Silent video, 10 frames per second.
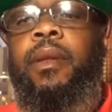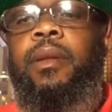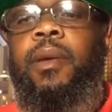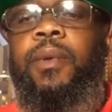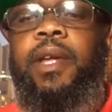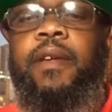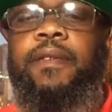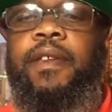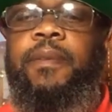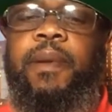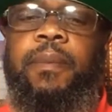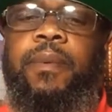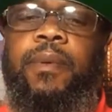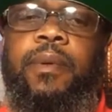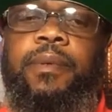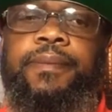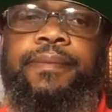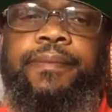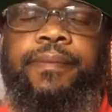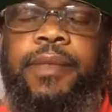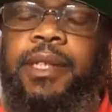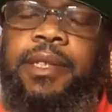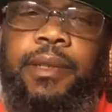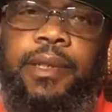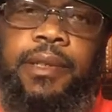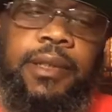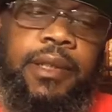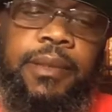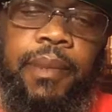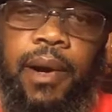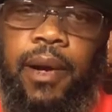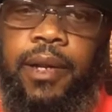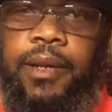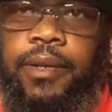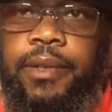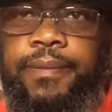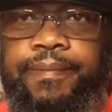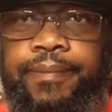that we give these people, it's America. You can